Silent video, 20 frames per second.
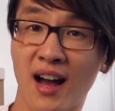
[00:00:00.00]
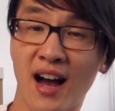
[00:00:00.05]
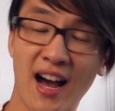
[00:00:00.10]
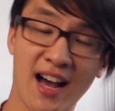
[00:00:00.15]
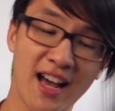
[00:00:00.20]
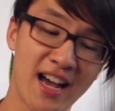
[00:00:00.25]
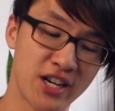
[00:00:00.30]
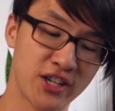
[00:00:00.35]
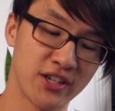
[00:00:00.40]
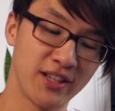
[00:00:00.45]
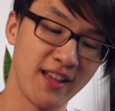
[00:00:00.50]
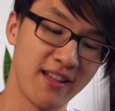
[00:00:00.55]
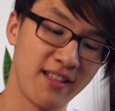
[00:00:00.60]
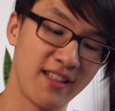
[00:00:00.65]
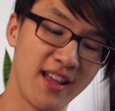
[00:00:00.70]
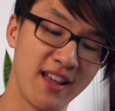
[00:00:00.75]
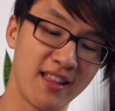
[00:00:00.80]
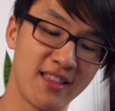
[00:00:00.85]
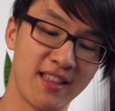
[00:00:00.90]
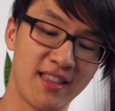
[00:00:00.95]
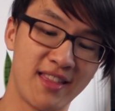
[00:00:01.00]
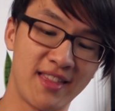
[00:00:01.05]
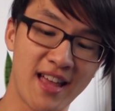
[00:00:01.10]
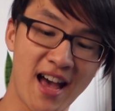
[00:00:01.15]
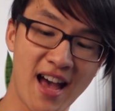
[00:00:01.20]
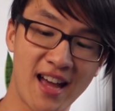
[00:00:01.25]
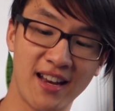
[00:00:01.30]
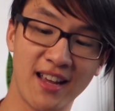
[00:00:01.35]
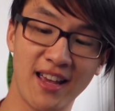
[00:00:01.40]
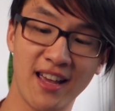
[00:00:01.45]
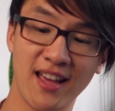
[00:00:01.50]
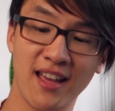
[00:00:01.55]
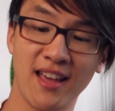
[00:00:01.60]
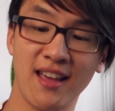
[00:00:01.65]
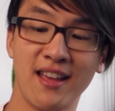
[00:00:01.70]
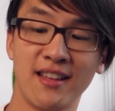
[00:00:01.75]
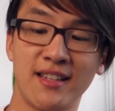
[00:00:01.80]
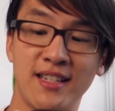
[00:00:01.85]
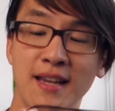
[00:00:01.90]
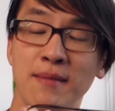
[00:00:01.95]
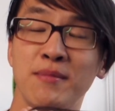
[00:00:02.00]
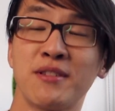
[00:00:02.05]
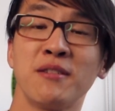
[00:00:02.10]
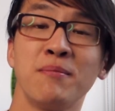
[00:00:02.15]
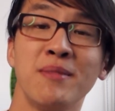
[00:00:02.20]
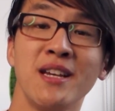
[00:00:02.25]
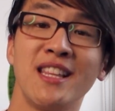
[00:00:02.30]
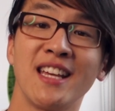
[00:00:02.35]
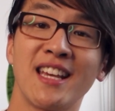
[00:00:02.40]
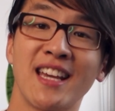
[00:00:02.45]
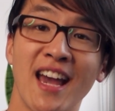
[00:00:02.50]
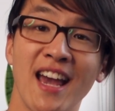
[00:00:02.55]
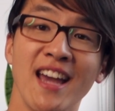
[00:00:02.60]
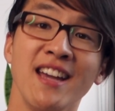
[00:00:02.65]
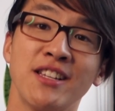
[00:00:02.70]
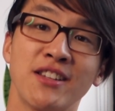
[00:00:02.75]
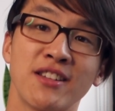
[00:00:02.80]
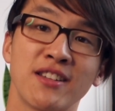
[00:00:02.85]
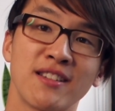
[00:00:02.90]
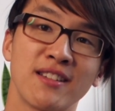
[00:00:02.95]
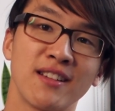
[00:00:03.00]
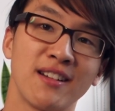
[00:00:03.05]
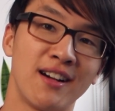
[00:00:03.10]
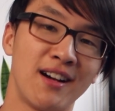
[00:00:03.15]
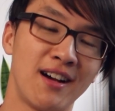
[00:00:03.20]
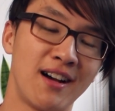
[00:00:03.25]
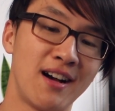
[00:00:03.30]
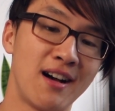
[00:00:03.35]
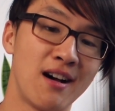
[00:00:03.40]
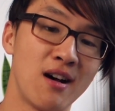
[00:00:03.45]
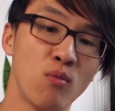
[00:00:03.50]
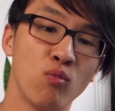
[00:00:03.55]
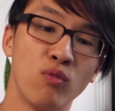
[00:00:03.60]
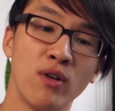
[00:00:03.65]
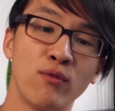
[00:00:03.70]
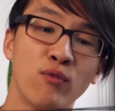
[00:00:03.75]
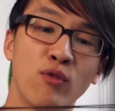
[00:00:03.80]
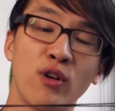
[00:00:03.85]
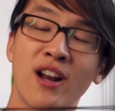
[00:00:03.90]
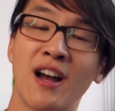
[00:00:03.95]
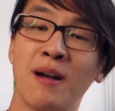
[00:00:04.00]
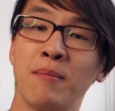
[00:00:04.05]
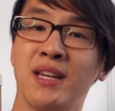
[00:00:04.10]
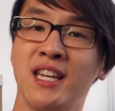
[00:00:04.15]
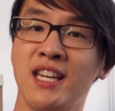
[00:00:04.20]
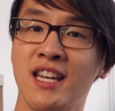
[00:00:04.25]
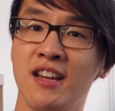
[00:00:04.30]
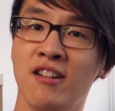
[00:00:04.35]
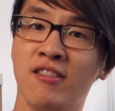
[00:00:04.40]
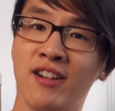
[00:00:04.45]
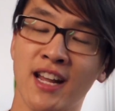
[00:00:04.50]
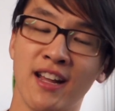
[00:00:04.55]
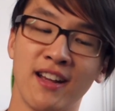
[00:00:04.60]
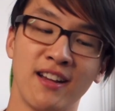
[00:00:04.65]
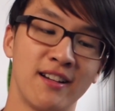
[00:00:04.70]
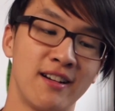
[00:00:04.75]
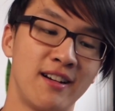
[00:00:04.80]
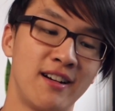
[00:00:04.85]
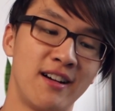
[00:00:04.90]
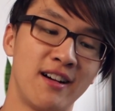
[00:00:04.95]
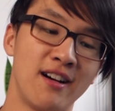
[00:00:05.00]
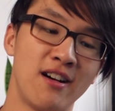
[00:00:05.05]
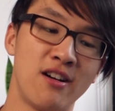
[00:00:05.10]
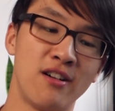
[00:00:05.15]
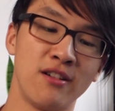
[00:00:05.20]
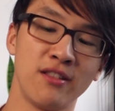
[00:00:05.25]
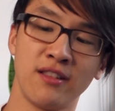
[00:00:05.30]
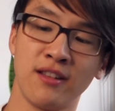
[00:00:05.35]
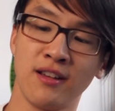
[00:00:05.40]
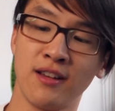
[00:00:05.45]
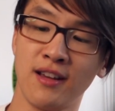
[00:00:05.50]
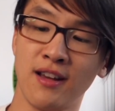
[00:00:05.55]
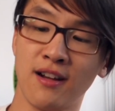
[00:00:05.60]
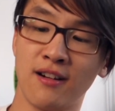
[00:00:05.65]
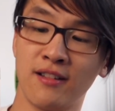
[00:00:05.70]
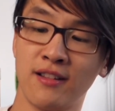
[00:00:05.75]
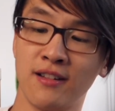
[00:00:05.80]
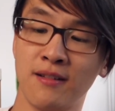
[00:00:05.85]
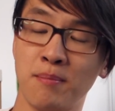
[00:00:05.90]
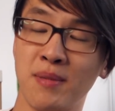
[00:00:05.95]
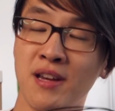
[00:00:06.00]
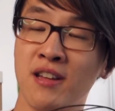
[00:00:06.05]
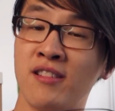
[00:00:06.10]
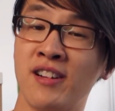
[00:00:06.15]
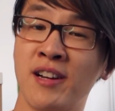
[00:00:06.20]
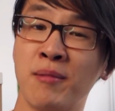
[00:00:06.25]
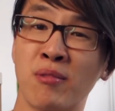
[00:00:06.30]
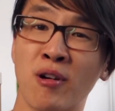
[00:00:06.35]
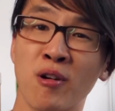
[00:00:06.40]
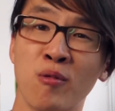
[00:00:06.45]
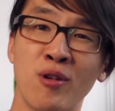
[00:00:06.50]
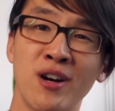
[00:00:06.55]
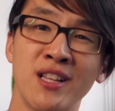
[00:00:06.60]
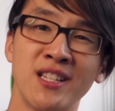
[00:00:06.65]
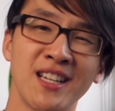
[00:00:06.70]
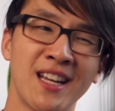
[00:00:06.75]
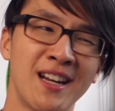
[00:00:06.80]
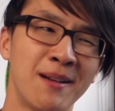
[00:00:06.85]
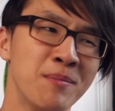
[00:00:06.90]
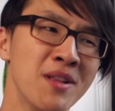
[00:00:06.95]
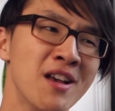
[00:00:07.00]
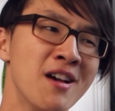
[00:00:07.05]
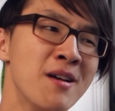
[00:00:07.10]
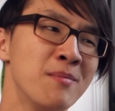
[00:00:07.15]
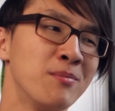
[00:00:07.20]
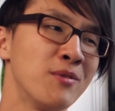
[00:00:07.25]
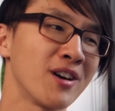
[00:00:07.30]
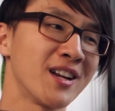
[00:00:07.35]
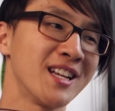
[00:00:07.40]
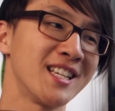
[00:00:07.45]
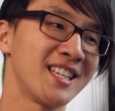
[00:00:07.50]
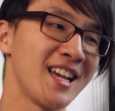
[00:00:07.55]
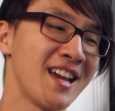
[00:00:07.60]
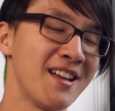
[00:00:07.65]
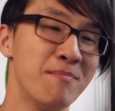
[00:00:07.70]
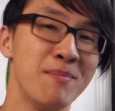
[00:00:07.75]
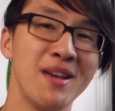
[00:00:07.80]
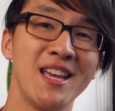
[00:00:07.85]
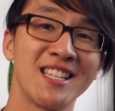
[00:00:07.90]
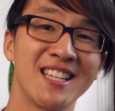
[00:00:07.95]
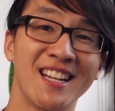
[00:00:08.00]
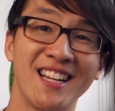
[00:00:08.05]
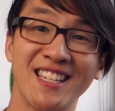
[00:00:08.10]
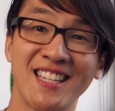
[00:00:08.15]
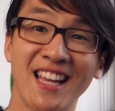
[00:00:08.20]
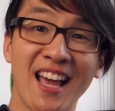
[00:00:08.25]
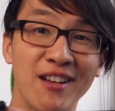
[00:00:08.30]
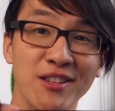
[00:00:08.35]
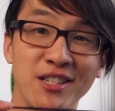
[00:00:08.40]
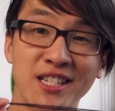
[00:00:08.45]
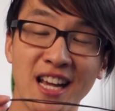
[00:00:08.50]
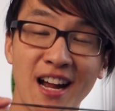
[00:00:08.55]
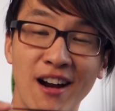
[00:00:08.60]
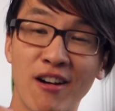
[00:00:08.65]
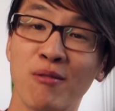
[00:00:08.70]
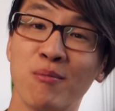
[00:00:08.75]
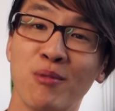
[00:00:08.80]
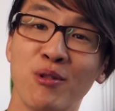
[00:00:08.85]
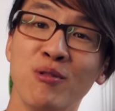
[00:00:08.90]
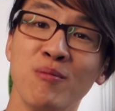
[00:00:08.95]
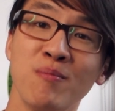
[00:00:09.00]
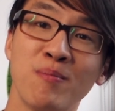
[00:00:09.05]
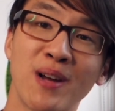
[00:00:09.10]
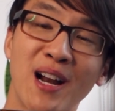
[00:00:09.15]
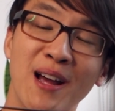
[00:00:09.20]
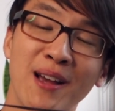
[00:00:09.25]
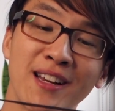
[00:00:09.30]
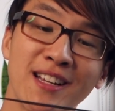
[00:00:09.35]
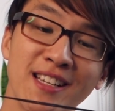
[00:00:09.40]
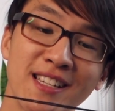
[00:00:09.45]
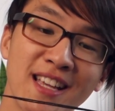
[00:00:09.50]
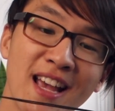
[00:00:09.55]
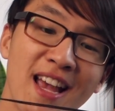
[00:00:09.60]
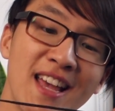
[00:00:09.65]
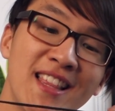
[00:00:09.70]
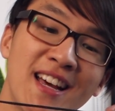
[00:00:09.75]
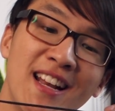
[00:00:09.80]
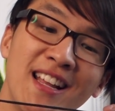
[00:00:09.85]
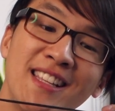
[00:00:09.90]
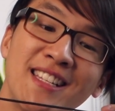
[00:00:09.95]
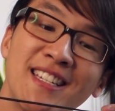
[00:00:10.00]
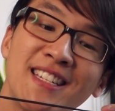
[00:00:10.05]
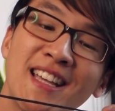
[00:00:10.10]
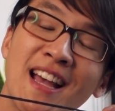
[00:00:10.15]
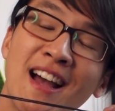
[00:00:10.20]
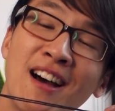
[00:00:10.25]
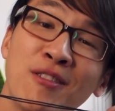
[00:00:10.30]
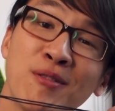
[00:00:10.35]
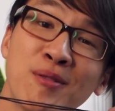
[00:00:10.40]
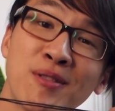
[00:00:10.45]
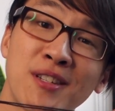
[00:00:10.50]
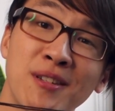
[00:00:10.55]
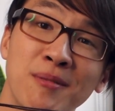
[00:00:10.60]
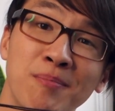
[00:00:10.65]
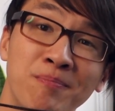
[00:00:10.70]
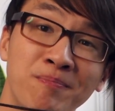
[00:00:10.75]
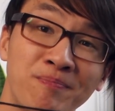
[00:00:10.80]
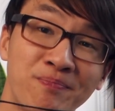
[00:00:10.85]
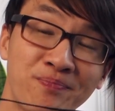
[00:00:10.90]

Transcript: I actually think that it seems to be the case with what I'm hearing on the B3 Pro 1s, and I'm not going to say it means that it sounds terrible, but I'm going to say that it sounds,